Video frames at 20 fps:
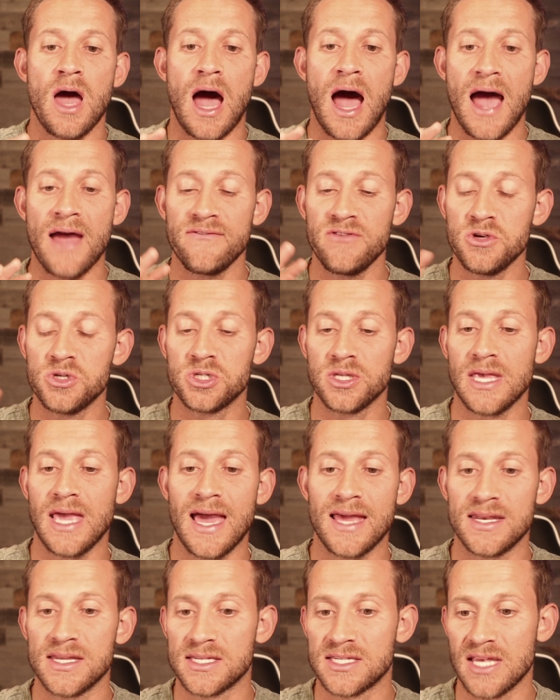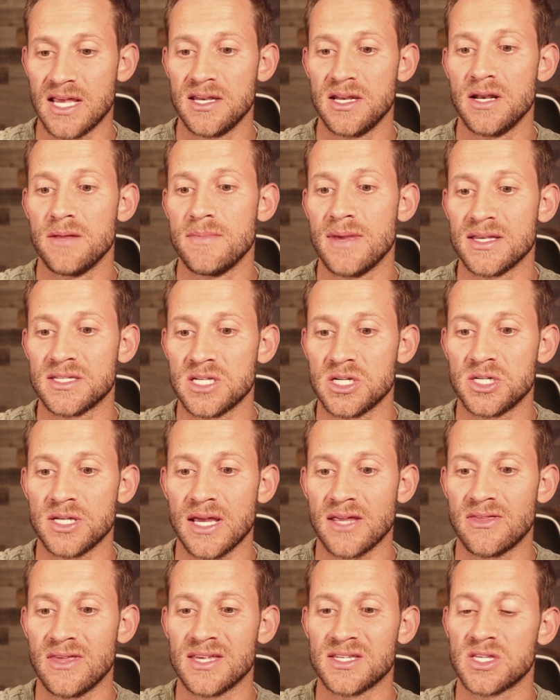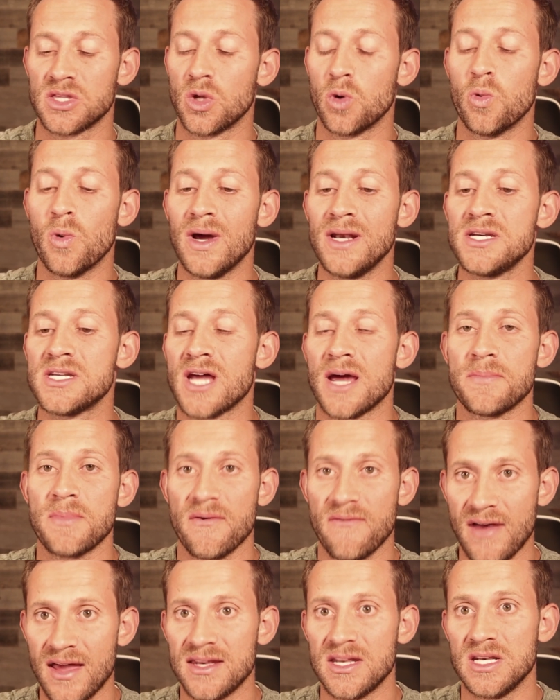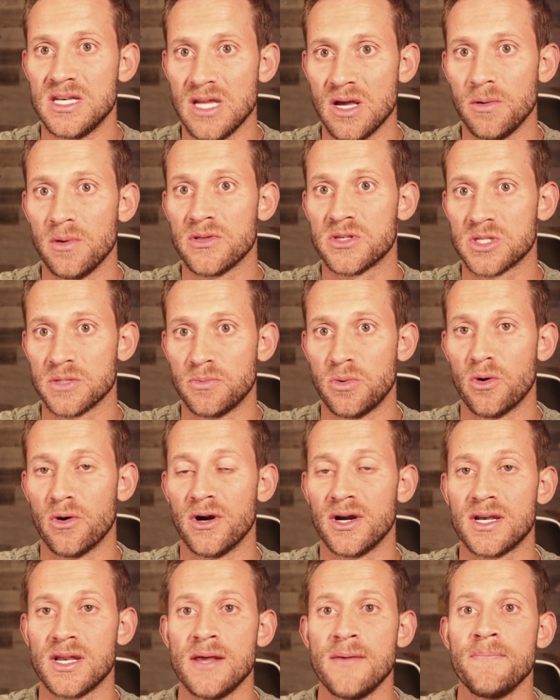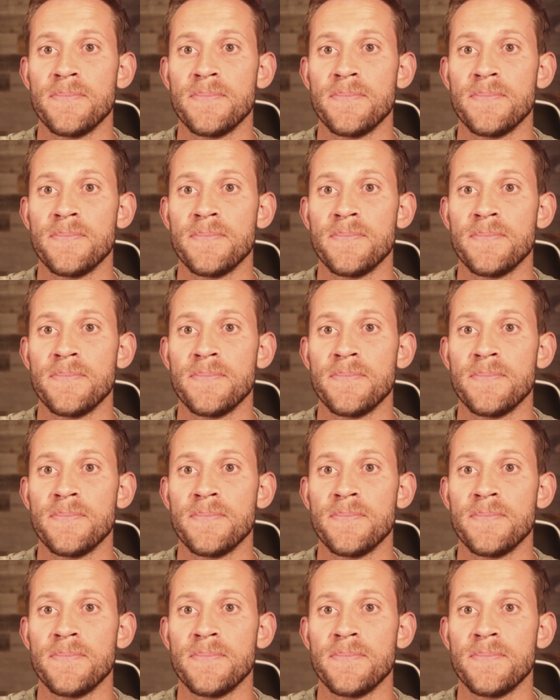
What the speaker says: I've usually had to send in a message like this, and the one time I've had to deal with support,